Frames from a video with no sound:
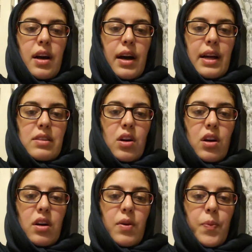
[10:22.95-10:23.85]
And
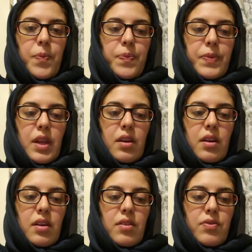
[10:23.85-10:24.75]

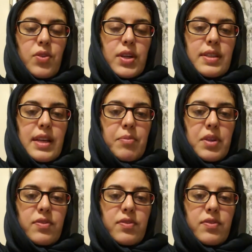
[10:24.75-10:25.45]
for example,